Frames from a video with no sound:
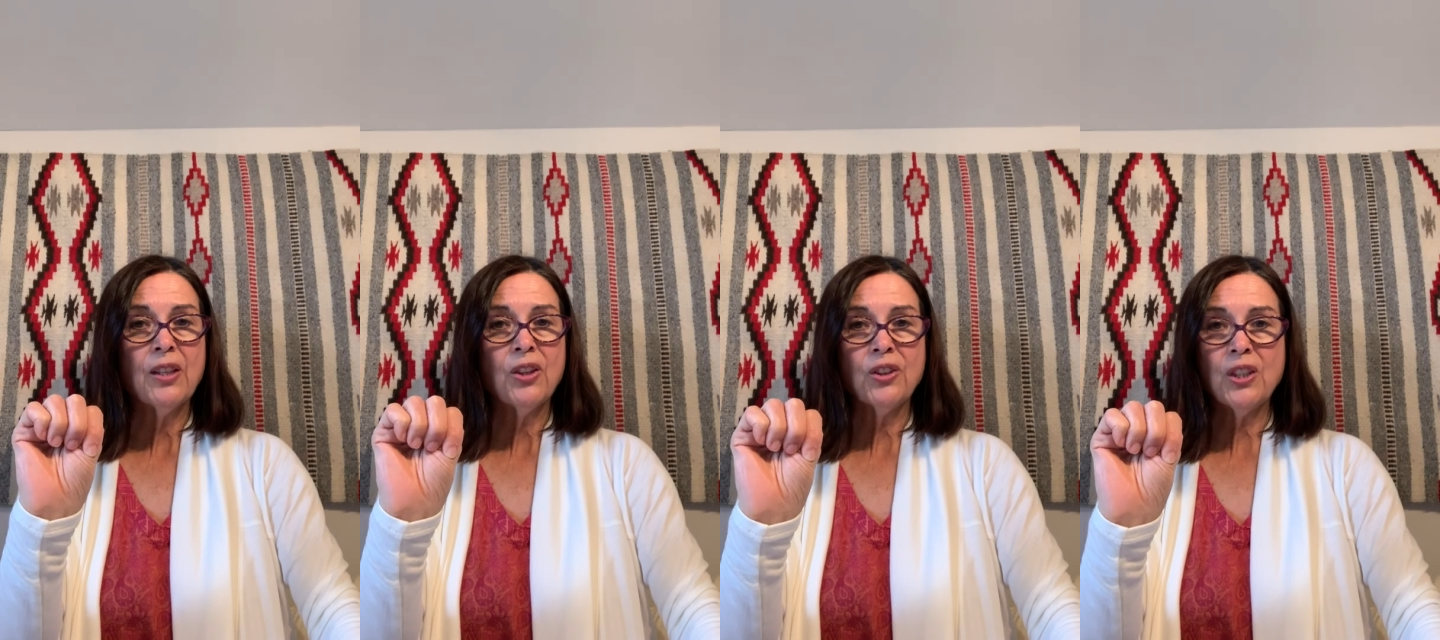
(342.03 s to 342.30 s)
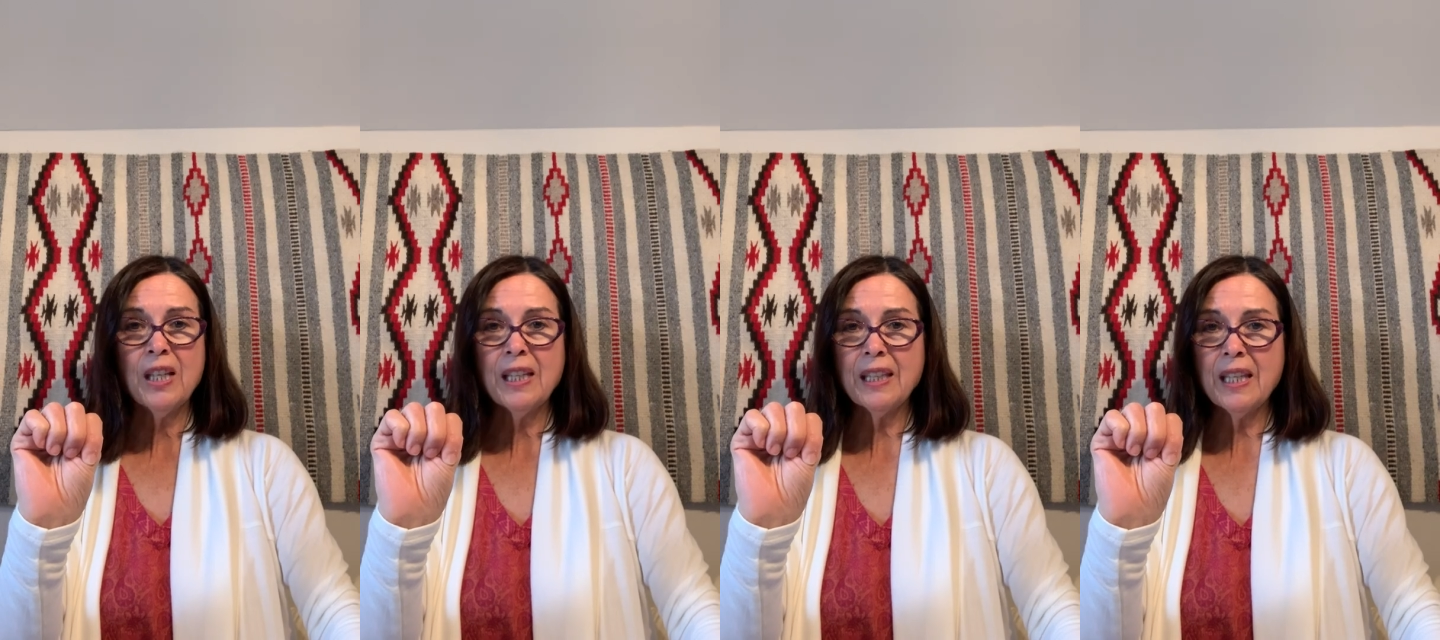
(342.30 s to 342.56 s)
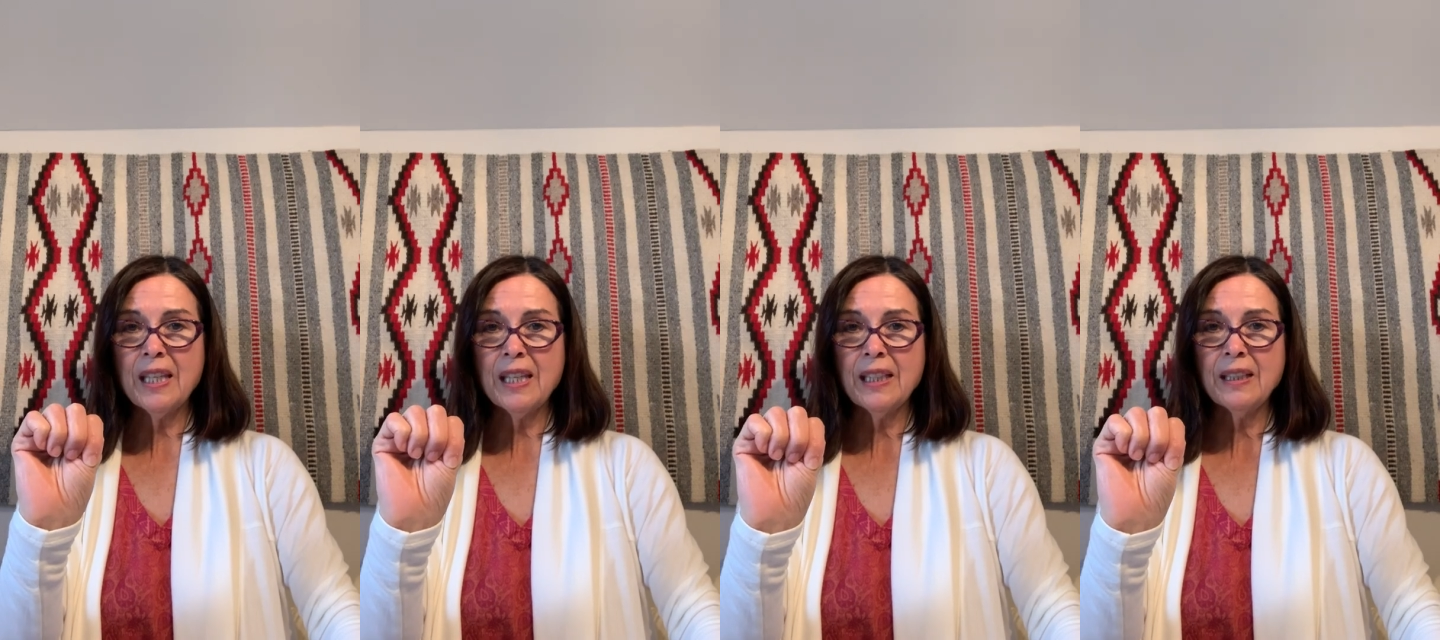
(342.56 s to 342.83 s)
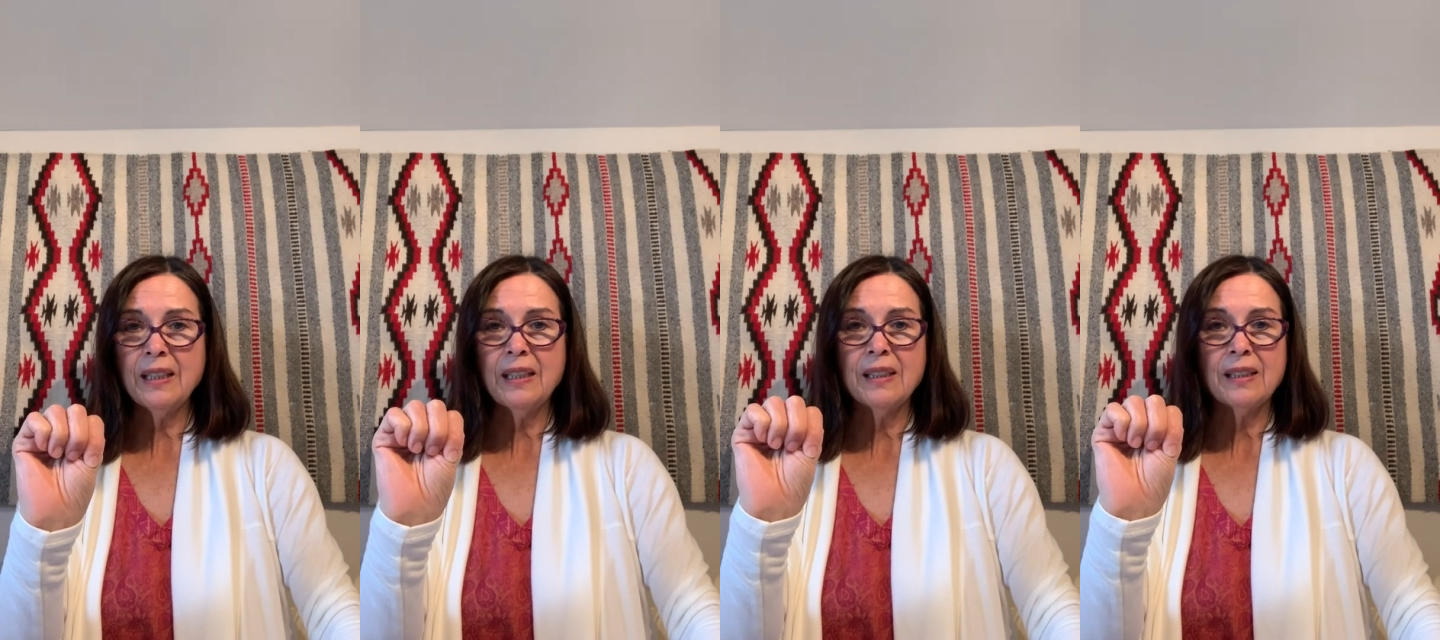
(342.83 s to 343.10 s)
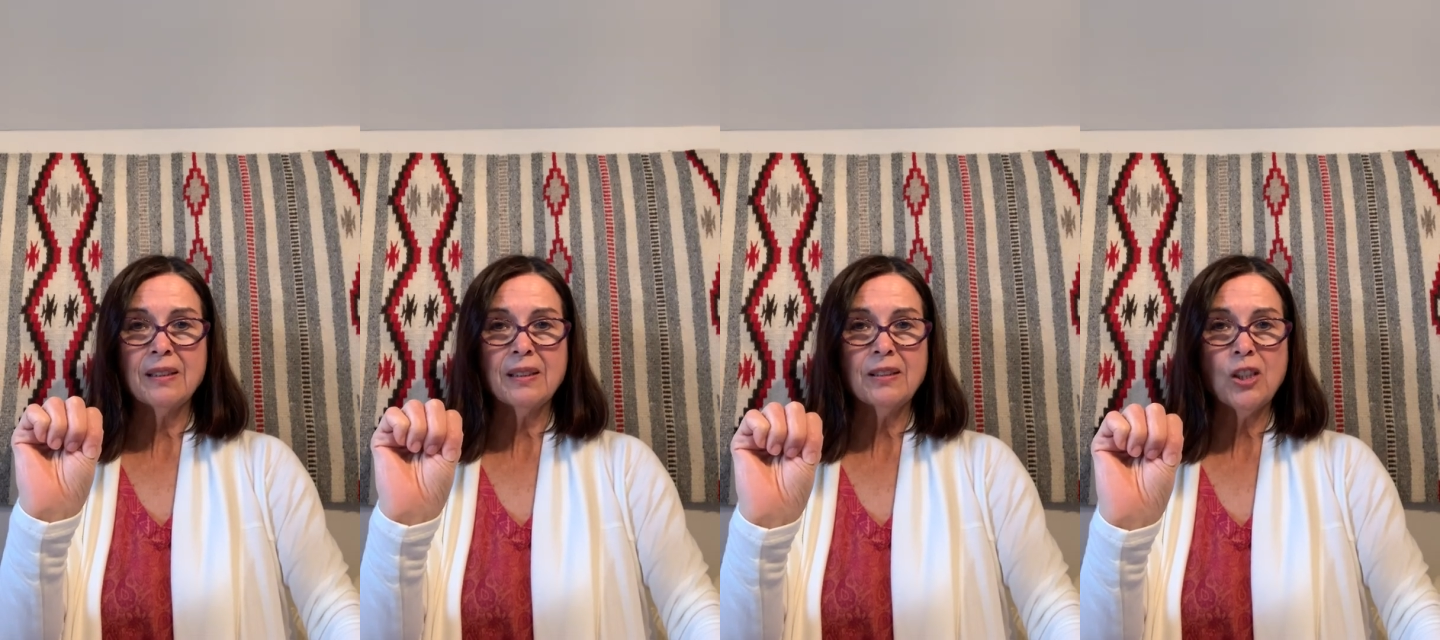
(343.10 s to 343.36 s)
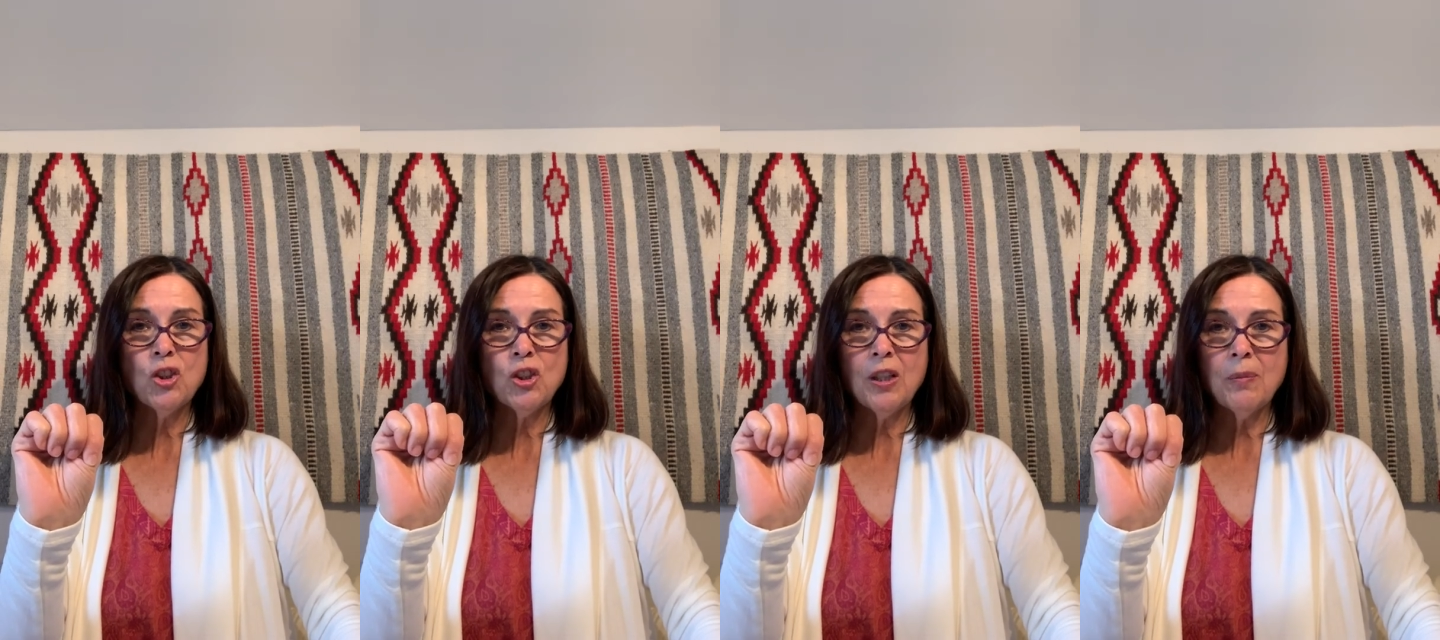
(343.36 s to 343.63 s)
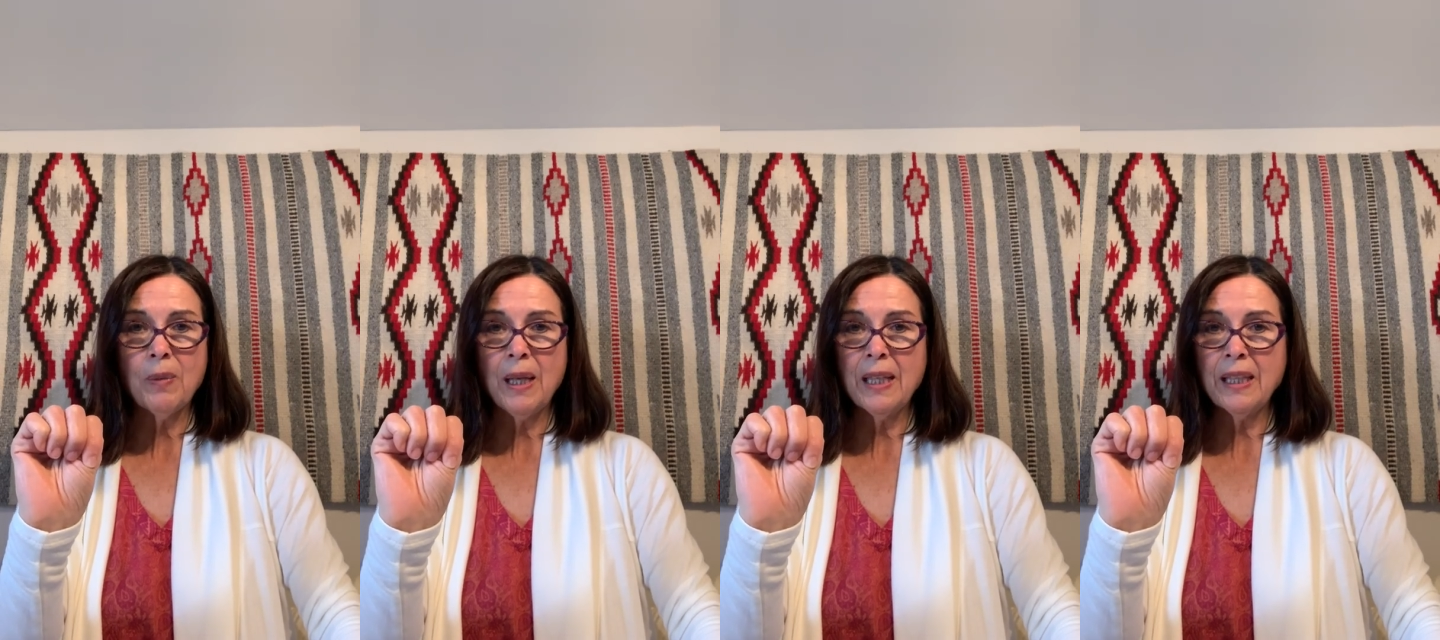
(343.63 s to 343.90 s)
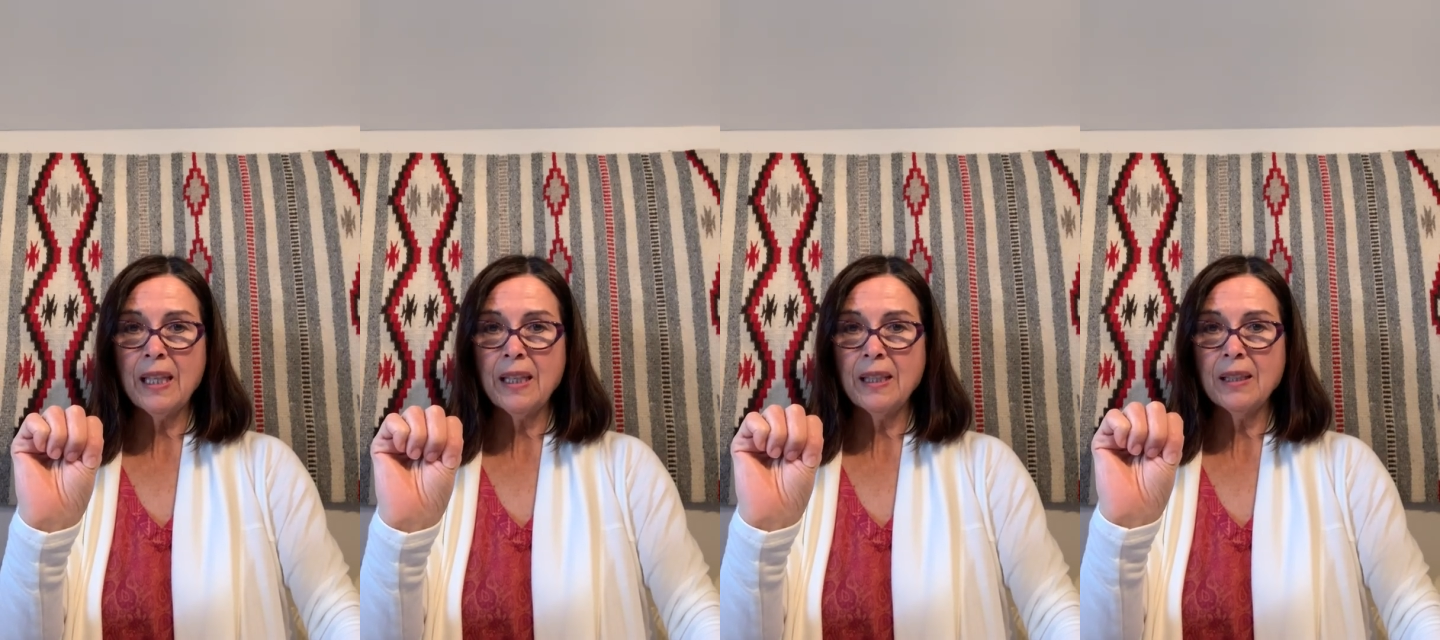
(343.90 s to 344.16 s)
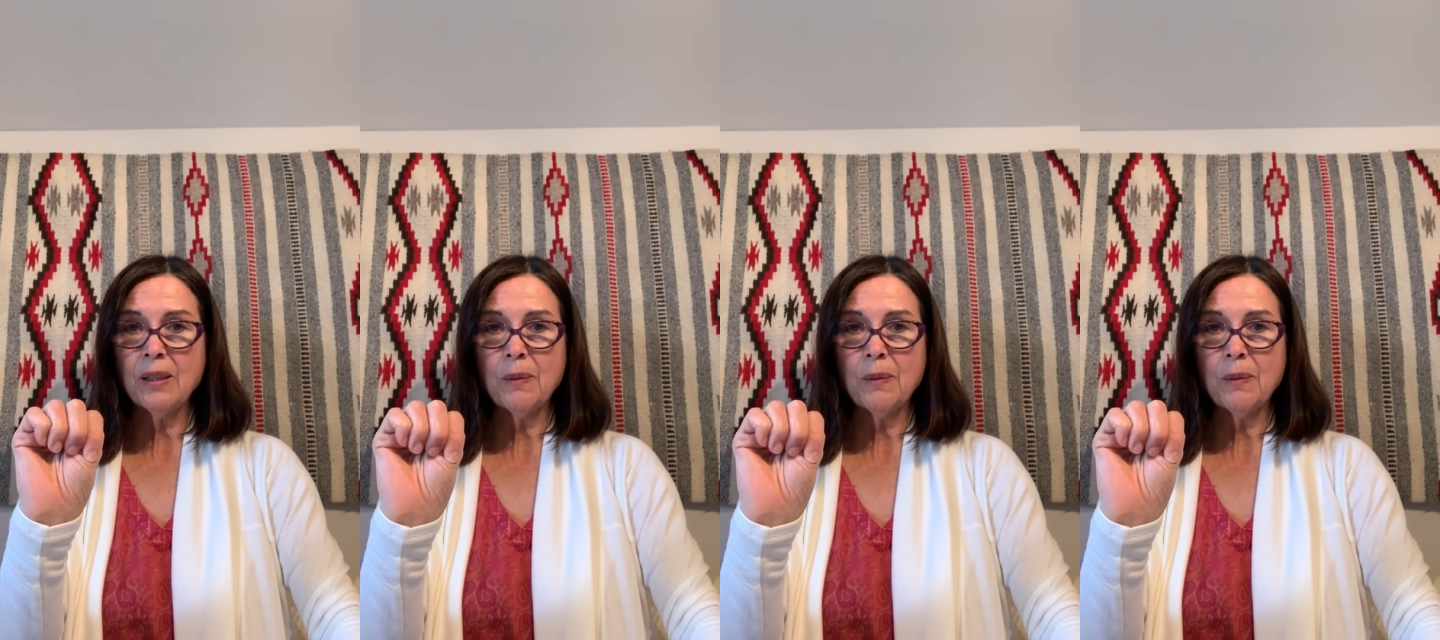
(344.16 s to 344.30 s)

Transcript: thinking, decision making,